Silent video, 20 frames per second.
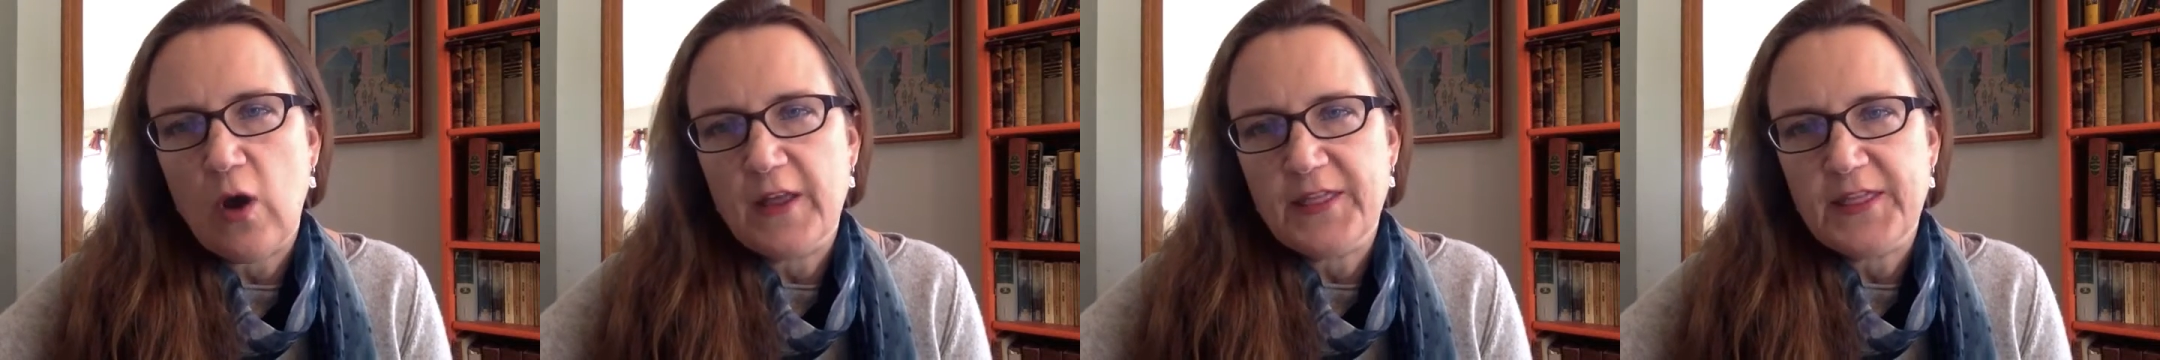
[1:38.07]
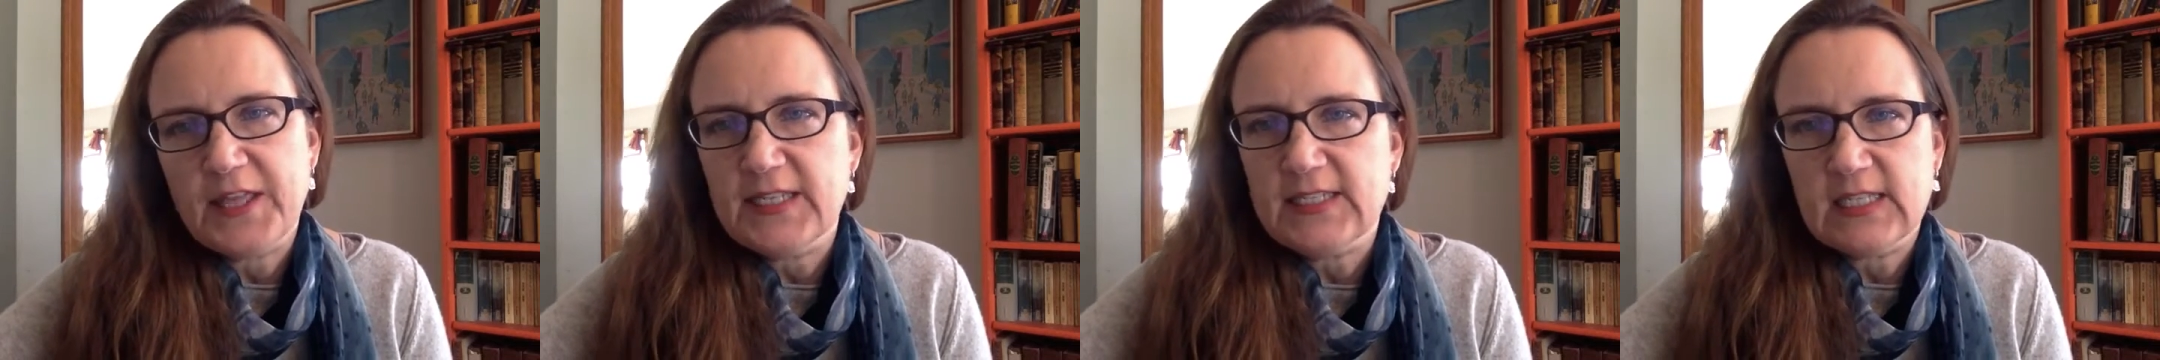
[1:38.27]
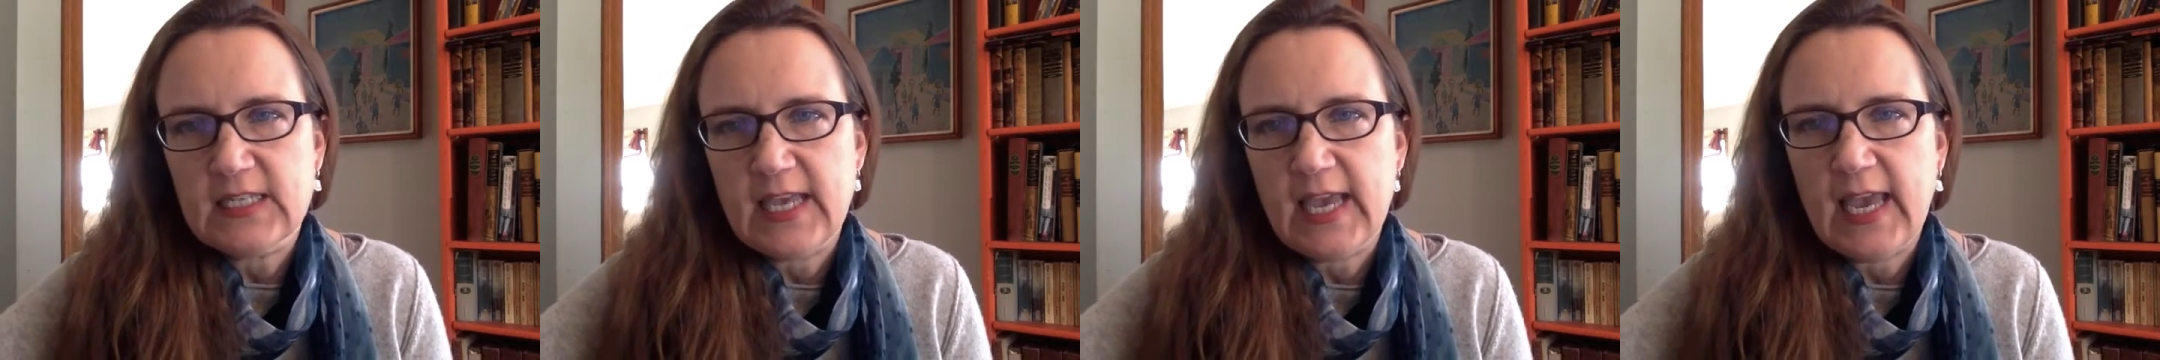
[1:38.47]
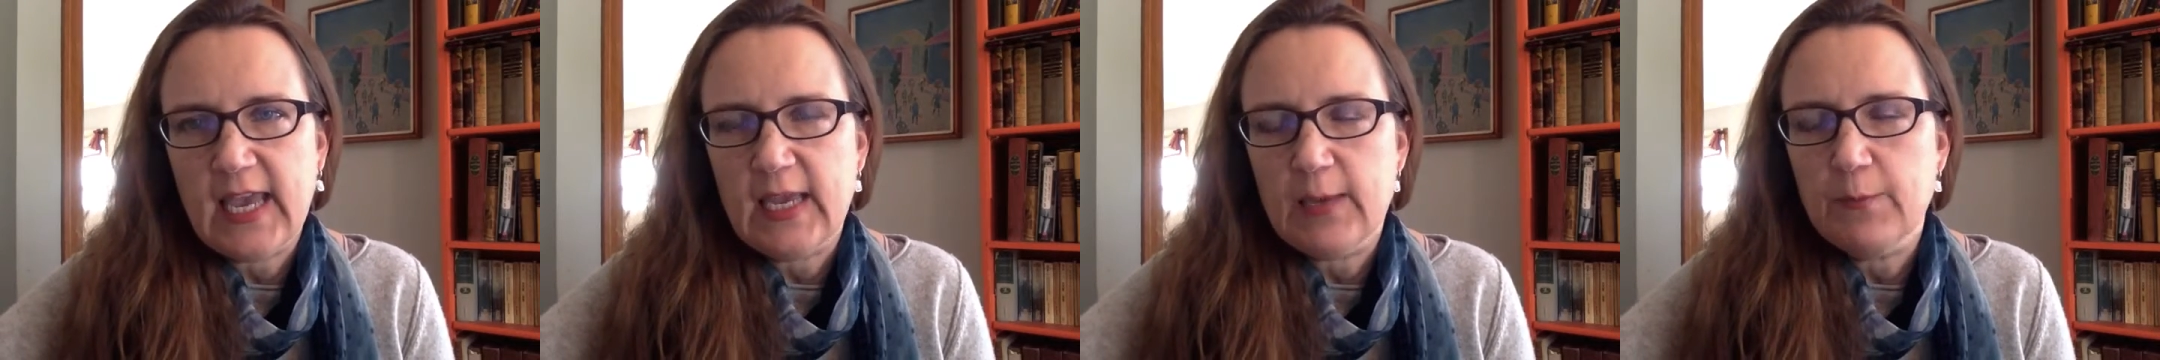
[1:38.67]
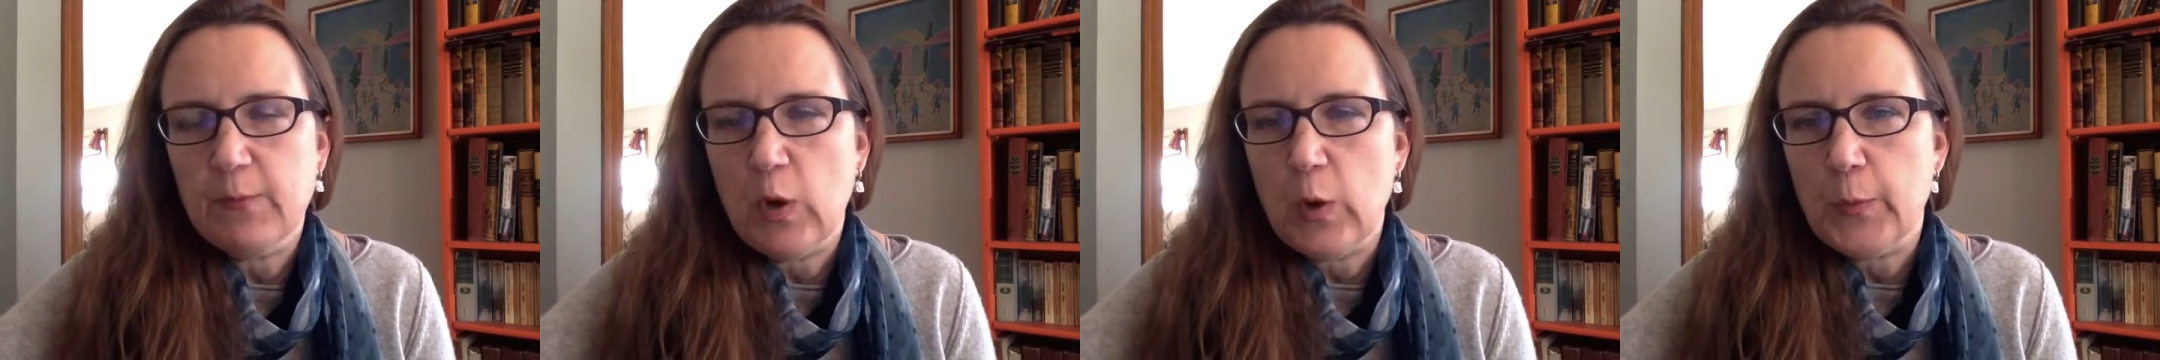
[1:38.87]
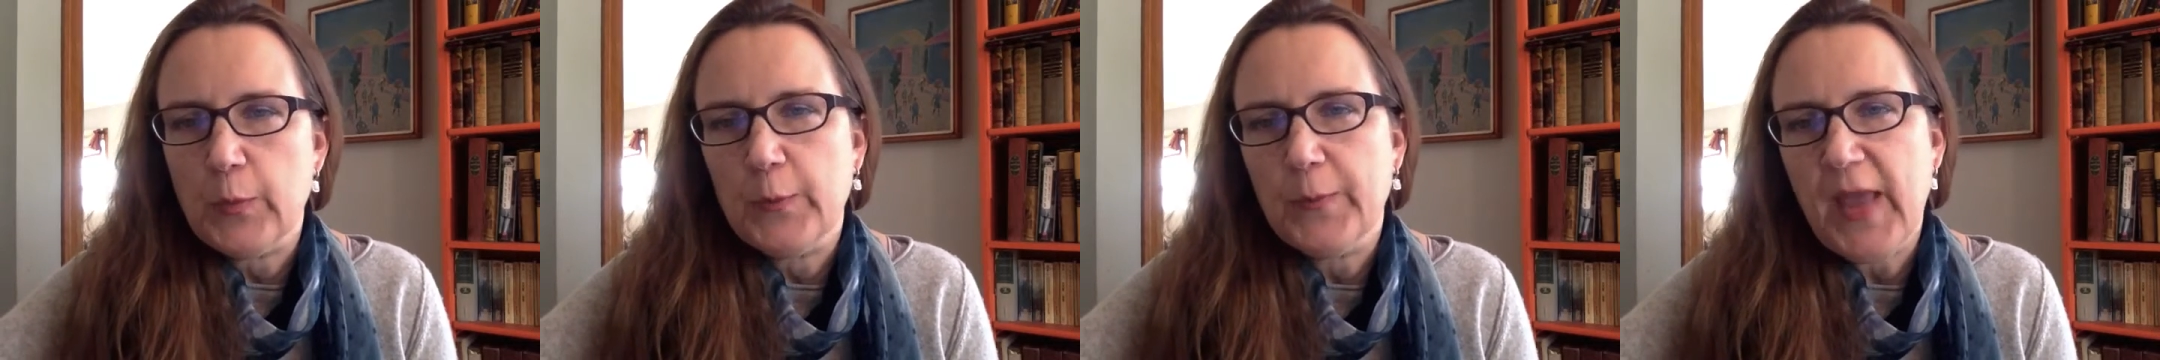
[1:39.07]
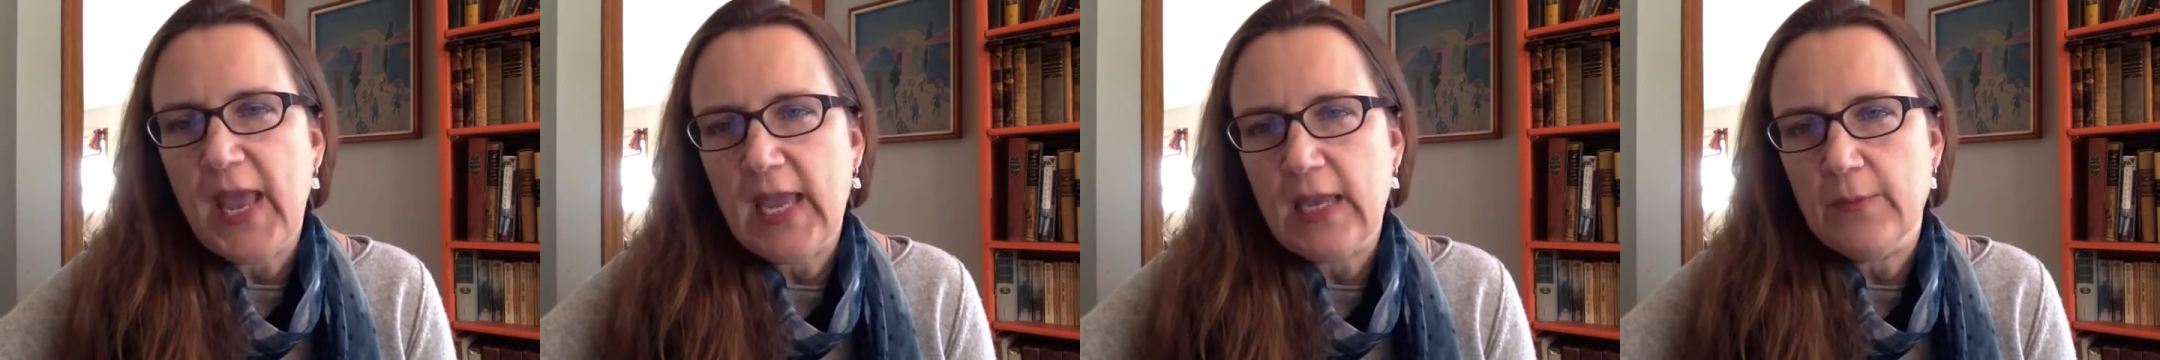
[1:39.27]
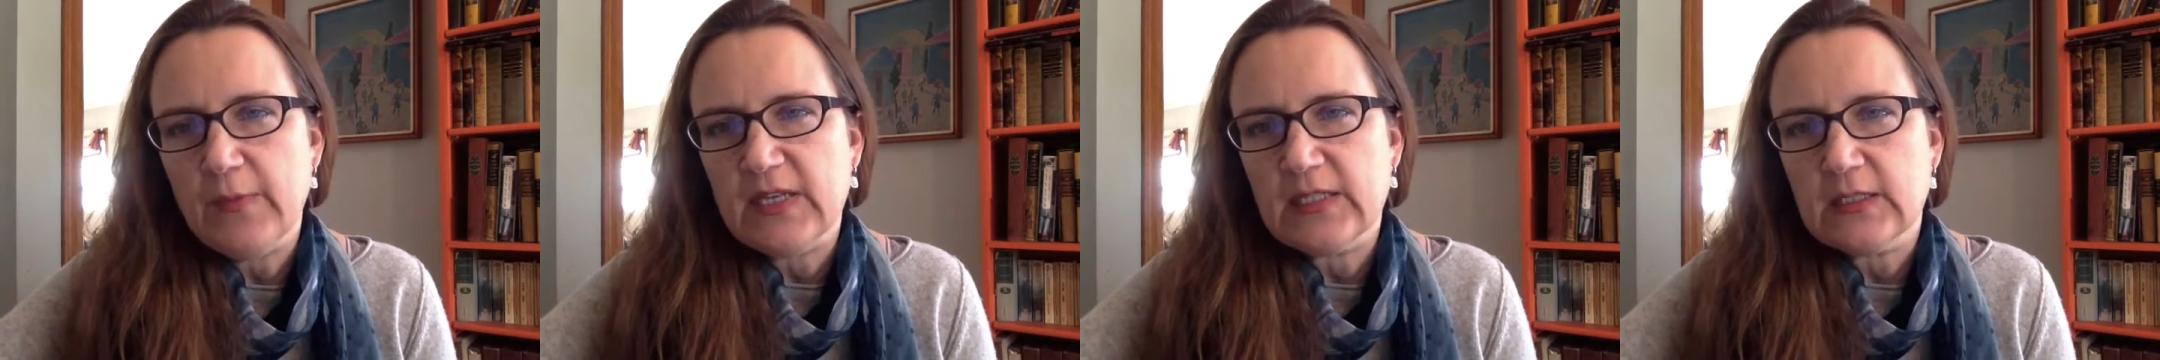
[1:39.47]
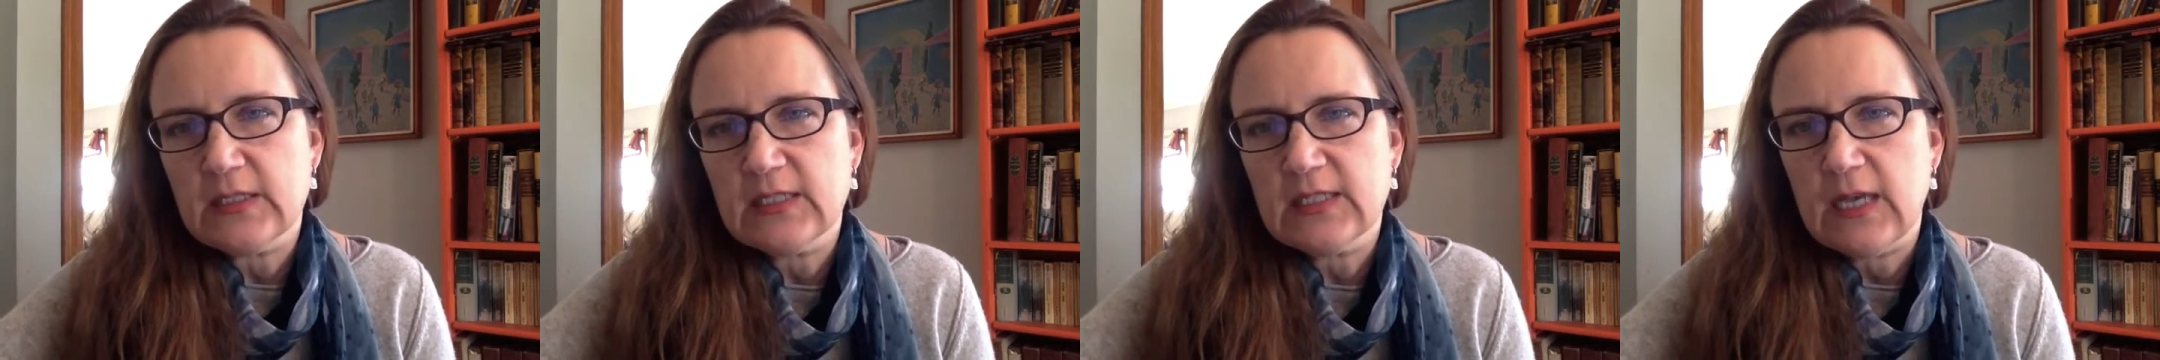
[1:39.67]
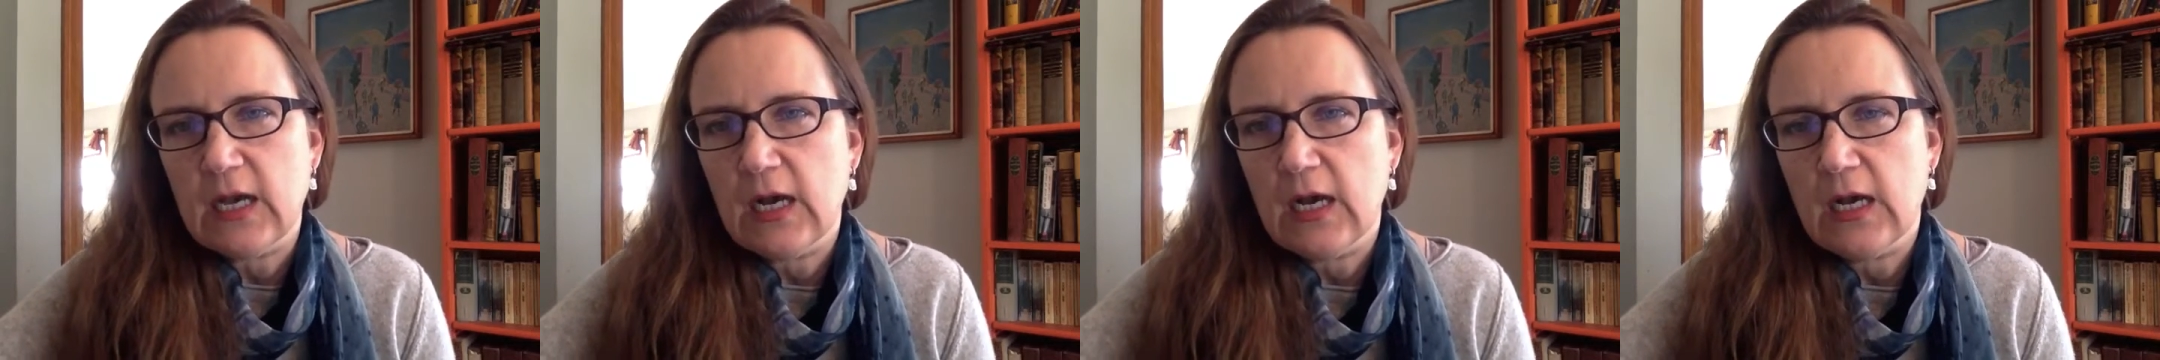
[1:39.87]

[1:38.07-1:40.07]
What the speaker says: authenticate mobile payments.